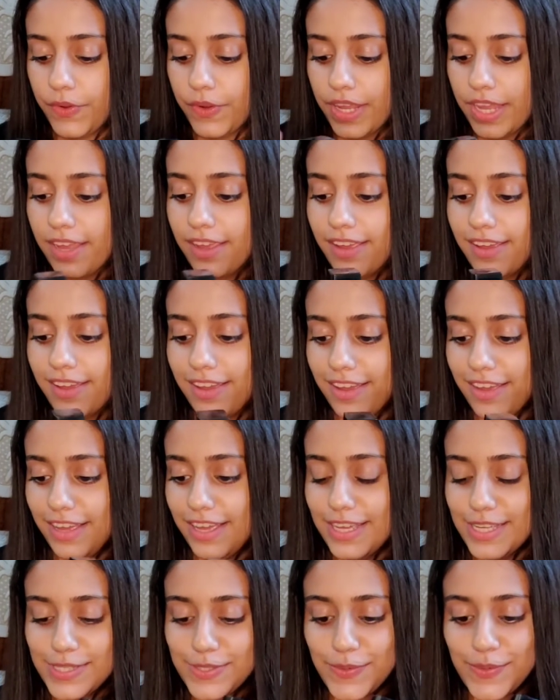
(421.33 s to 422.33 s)
Okay?
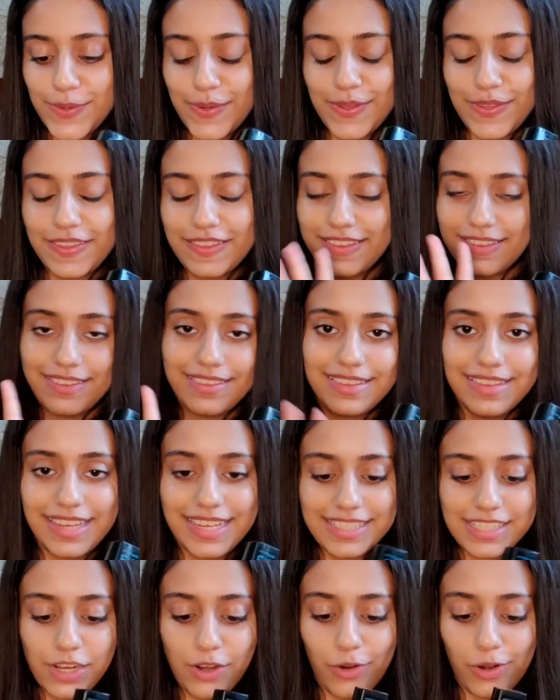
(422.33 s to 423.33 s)
So,
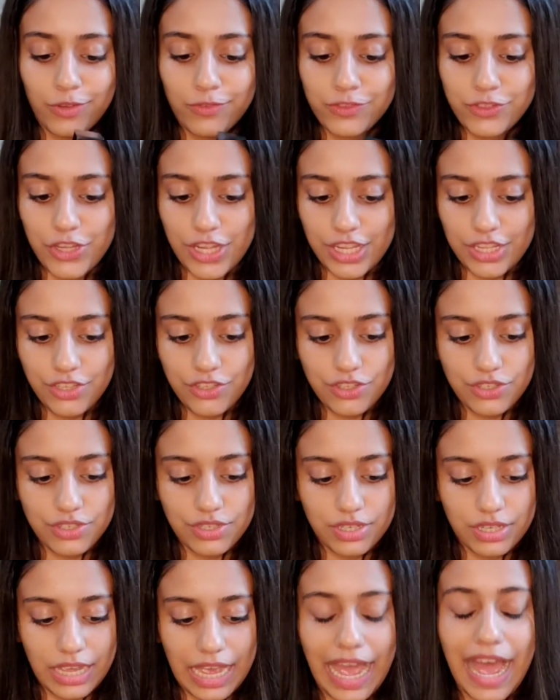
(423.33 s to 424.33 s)
there's a lot of change.